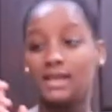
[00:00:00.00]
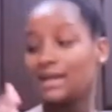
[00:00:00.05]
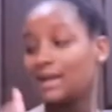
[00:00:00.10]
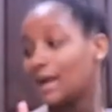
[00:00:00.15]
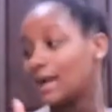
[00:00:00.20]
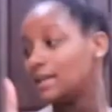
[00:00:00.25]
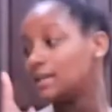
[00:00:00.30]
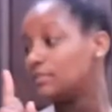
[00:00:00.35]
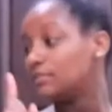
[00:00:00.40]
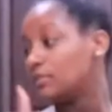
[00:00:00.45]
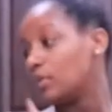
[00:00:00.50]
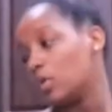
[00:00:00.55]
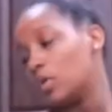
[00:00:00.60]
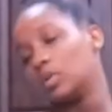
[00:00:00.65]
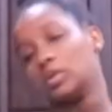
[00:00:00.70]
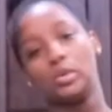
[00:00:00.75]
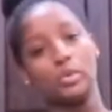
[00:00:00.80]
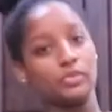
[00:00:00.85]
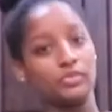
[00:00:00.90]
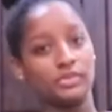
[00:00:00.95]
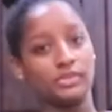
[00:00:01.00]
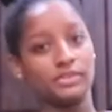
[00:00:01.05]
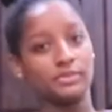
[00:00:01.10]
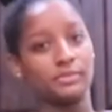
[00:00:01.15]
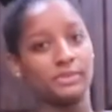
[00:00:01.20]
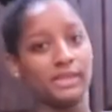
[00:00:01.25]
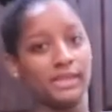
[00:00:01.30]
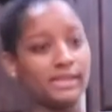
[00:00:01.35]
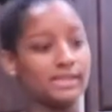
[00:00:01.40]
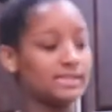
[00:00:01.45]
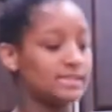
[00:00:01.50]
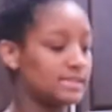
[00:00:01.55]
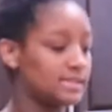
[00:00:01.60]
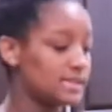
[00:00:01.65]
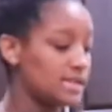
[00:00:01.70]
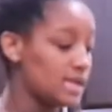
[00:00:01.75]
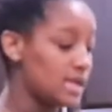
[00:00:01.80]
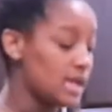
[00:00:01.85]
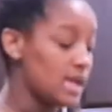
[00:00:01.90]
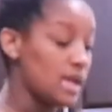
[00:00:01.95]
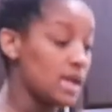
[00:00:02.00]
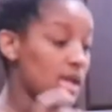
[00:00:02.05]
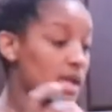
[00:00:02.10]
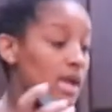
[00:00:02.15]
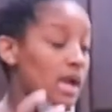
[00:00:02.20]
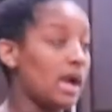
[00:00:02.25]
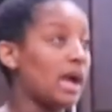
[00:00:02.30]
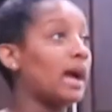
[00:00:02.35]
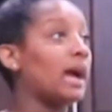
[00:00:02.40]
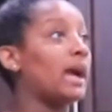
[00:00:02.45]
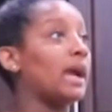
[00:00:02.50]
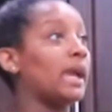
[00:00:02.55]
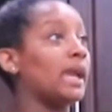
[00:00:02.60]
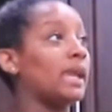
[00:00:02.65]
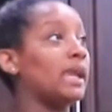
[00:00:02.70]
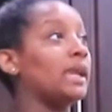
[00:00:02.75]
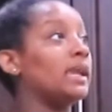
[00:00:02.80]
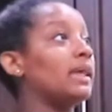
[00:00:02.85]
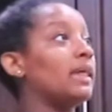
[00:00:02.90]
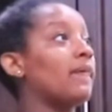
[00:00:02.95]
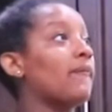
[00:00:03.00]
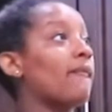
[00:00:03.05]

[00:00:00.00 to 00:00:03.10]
kind of all over the place. I